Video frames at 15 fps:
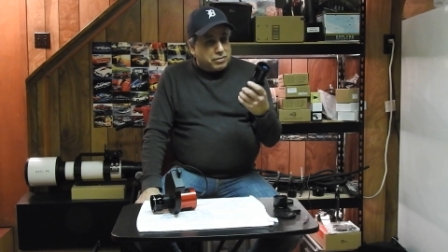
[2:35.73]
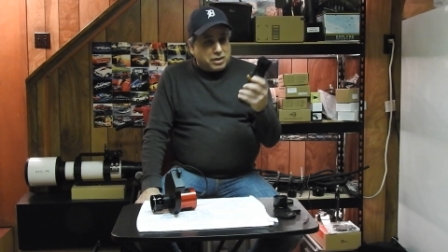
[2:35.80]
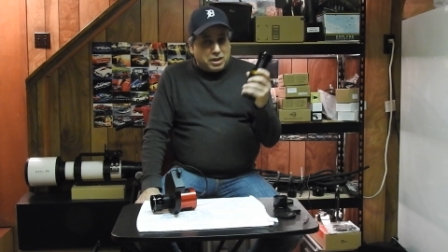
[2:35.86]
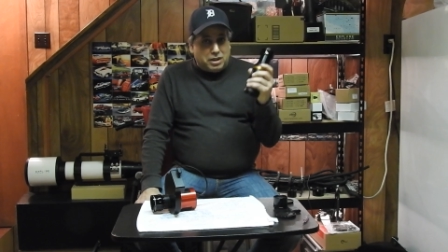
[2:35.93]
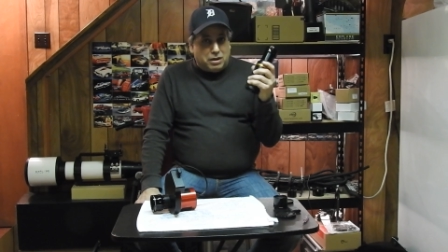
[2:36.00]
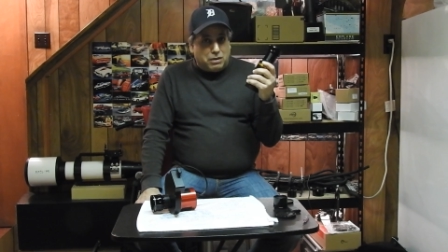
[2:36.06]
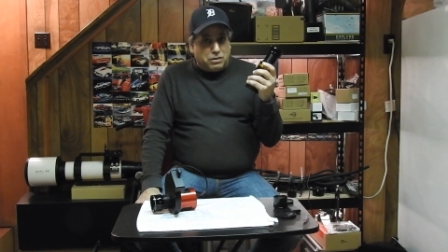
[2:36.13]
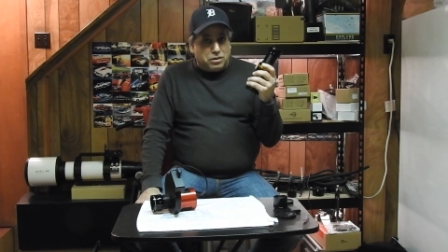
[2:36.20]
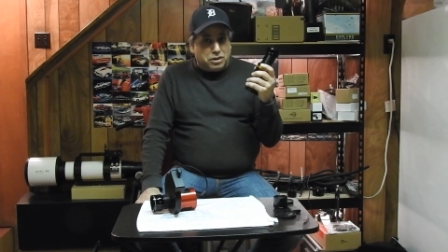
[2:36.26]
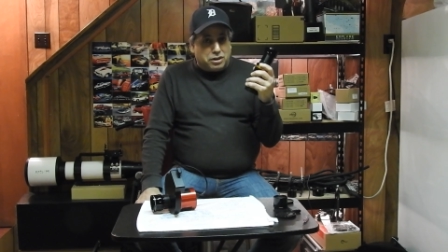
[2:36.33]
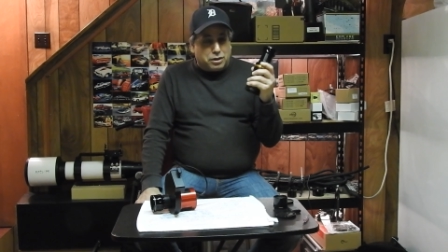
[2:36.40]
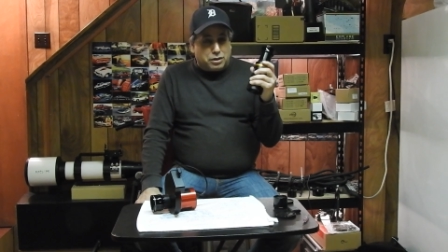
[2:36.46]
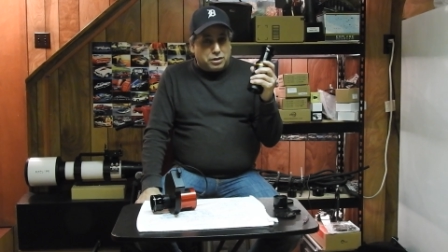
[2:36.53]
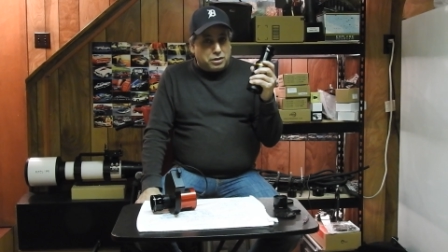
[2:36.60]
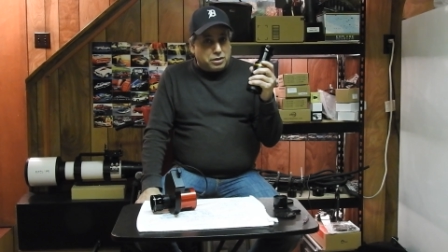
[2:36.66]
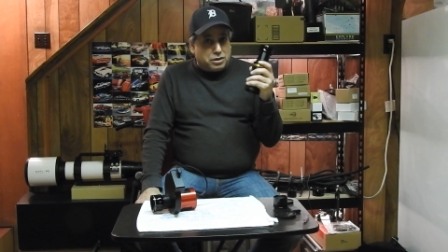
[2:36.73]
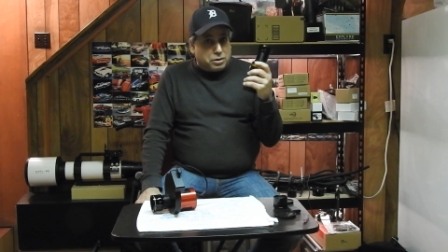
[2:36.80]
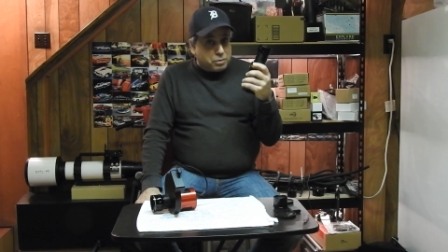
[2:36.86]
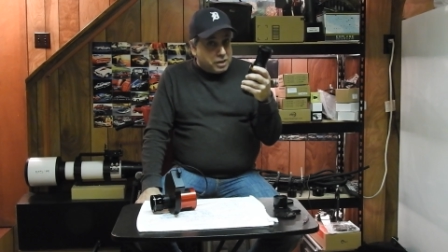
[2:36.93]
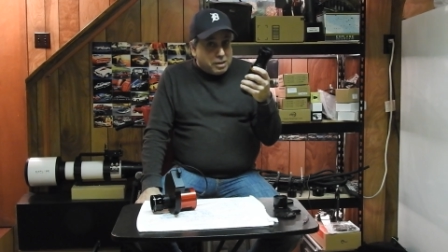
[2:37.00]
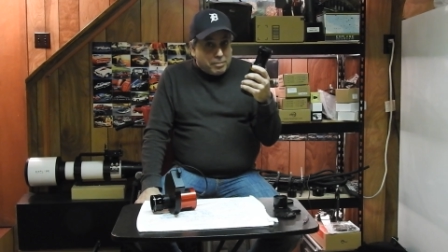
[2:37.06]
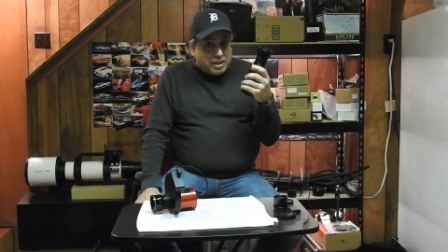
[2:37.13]
you know,
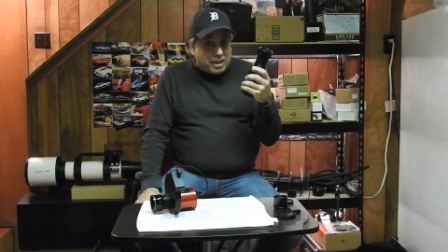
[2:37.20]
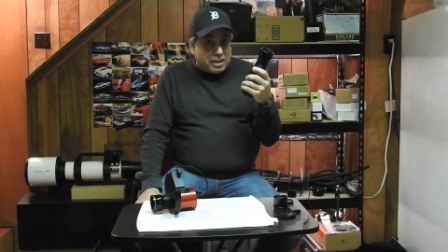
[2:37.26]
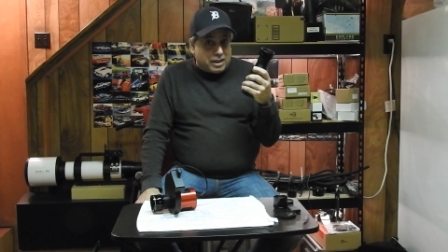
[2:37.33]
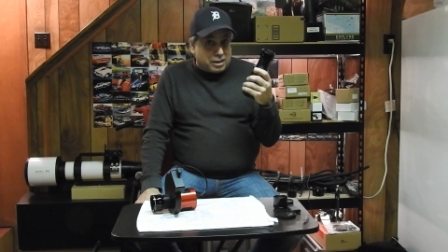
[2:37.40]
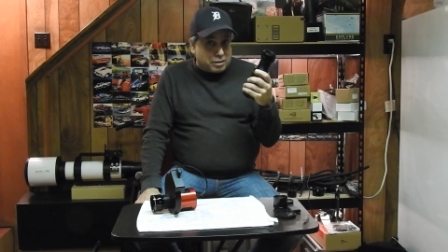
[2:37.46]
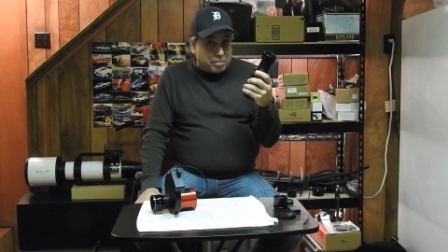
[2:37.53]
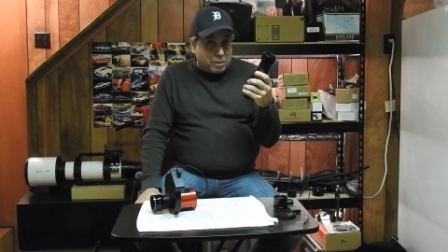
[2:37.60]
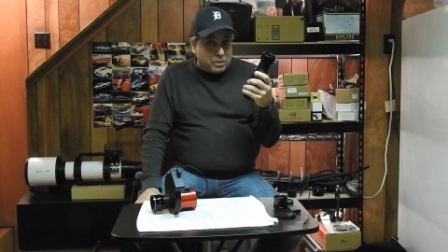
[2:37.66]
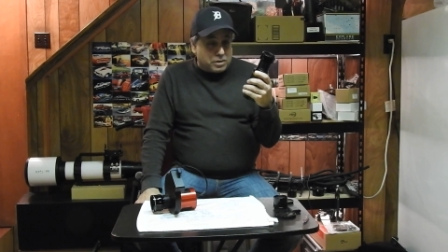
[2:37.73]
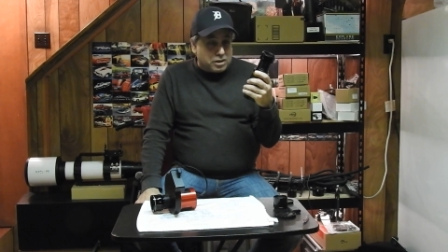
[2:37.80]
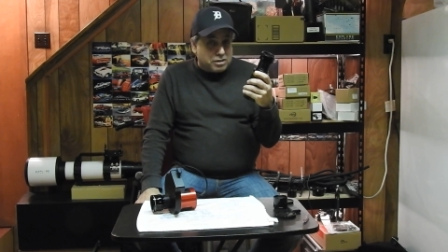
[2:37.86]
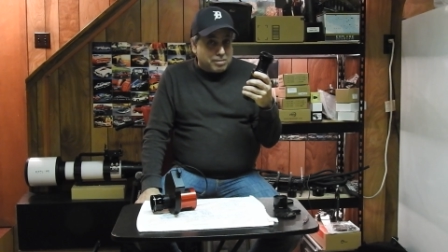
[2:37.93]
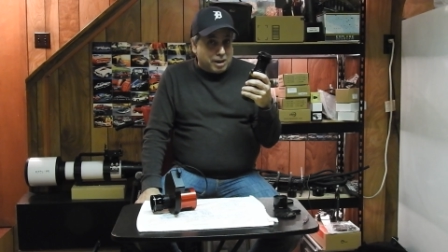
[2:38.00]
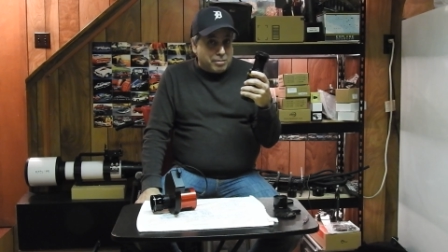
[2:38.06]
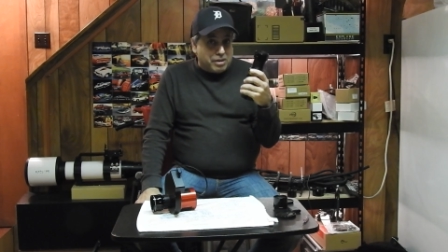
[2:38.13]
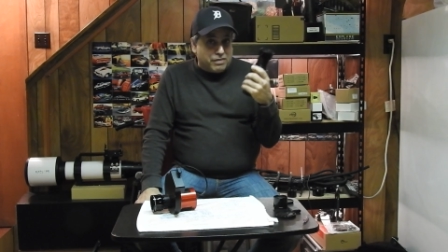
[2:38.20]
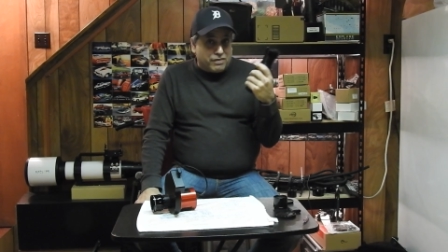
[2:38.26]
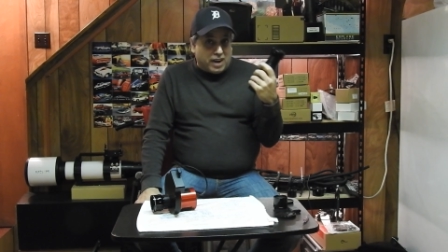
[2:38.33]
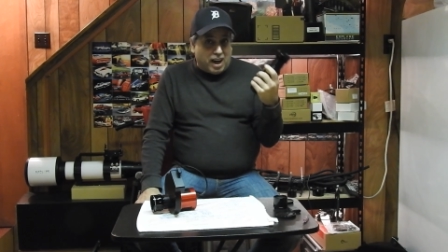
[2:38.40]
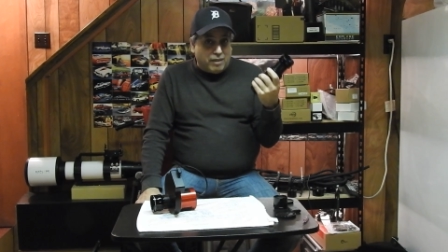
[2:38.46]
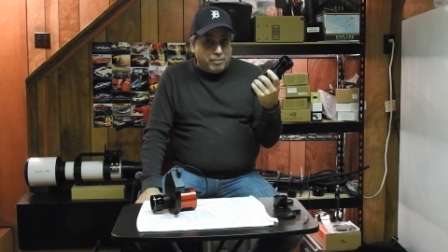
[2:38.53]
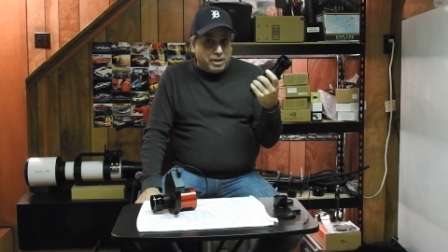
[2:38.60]
three minute exposures, maybe
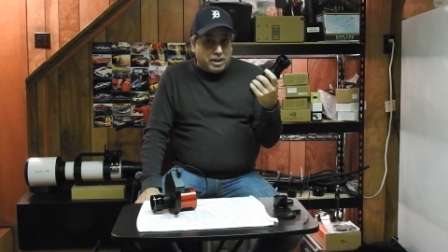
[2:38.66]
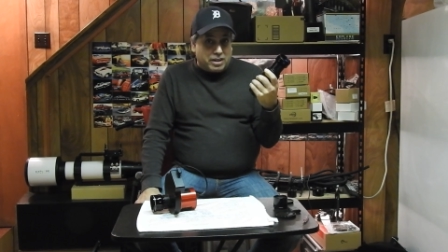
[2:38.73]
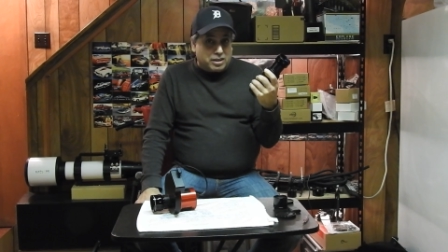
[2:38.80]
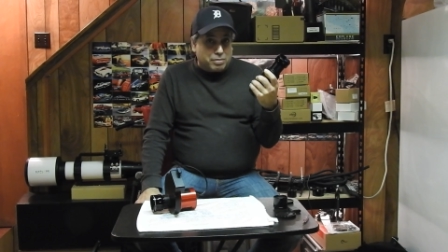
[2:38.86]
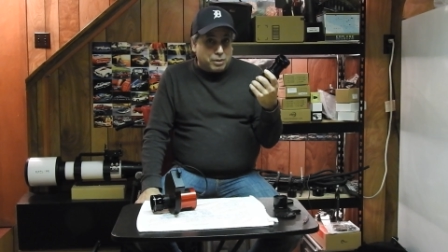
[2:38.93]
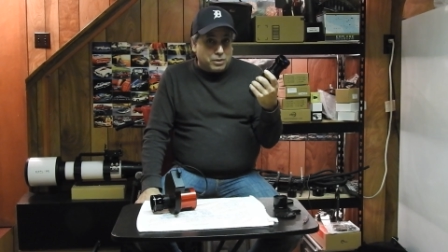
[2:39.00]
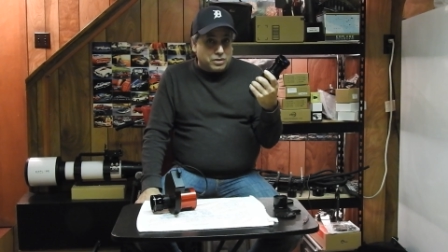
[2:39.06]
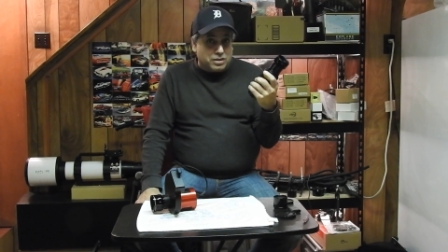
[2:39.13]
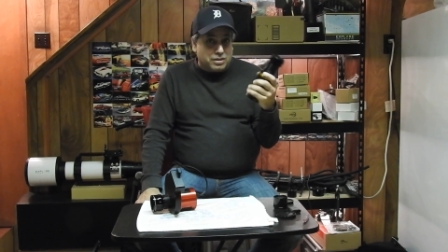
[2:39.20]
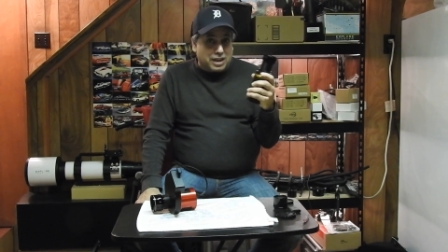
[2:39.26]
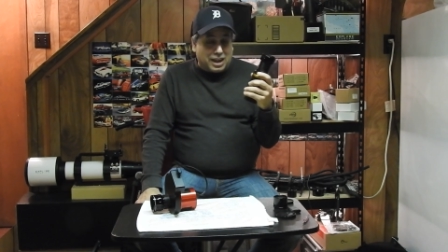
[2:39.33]
five minute exposures.